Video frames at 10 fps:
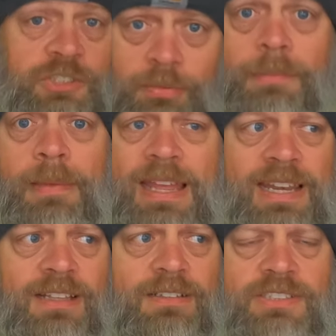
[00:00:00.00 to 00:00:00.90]

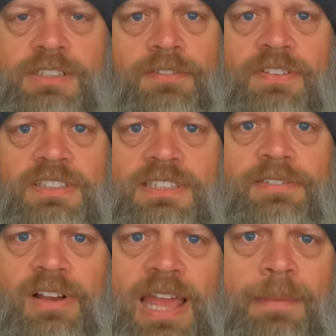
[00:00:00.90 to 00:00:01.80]
traumatic stuff that's
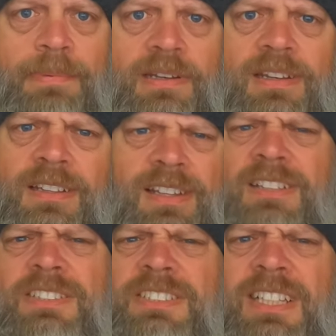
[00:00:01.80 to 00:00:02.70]
ever happened.
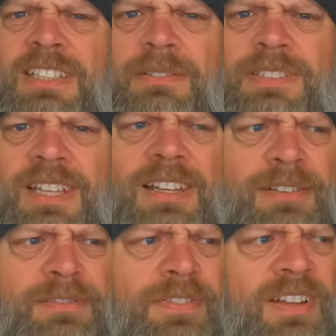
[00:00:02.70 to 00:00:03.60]
I just thought that was kind
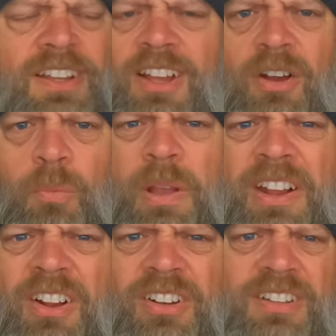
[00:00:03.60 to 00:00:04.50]
of
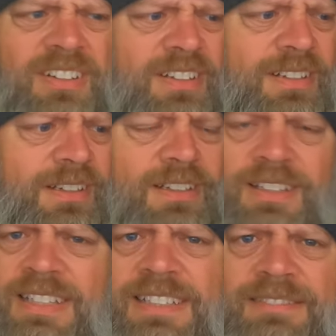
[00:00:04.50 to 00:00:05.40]
weird, and
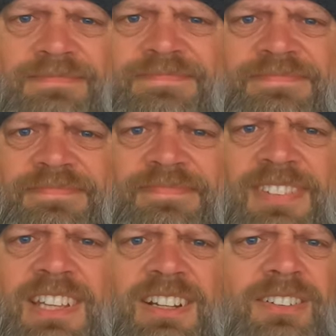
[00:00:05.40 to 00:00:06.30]
like,
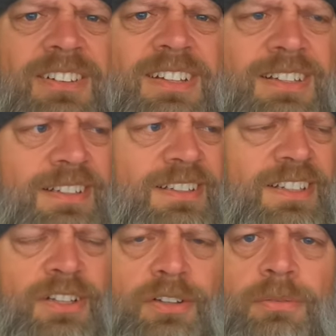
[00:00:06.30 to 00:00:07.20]
you know,
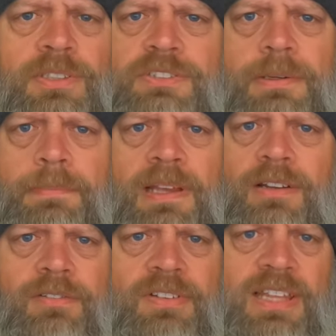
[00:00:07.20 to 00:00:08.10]
who would trip
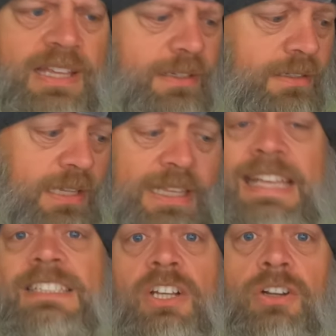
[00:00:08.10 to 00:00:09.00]
out over that? I
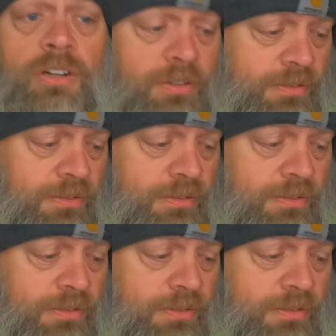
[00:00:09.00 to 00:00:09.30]
guess her,